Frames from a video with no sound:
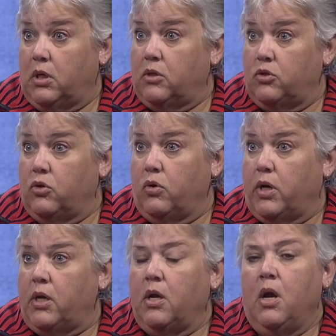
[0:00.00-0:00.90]
can
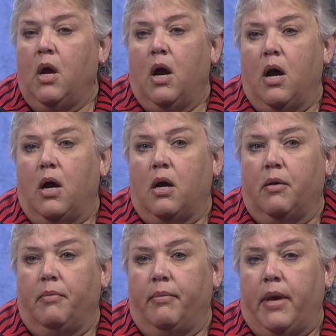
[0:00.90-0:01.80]
join,
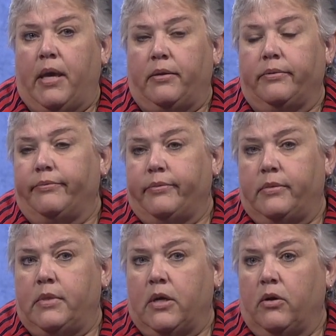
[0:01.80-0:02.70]

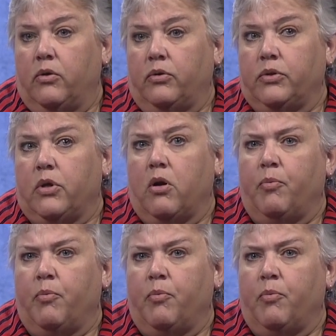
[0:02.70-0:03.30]
and their locals are.